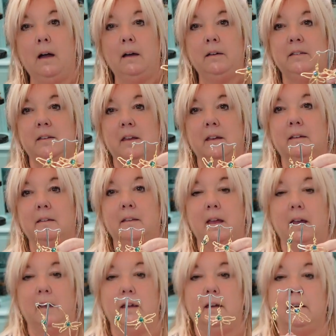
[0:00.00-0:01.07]
I think
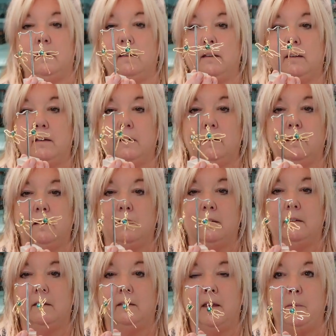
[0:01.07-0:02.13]
they're
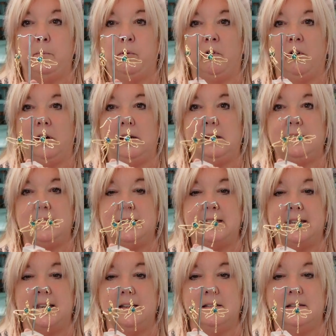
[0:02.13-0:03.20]
pretty
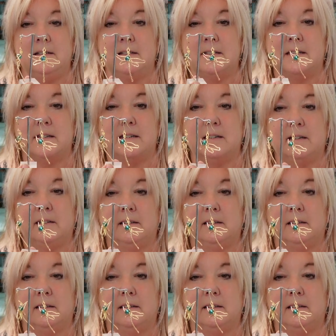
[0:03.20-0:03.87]
decent.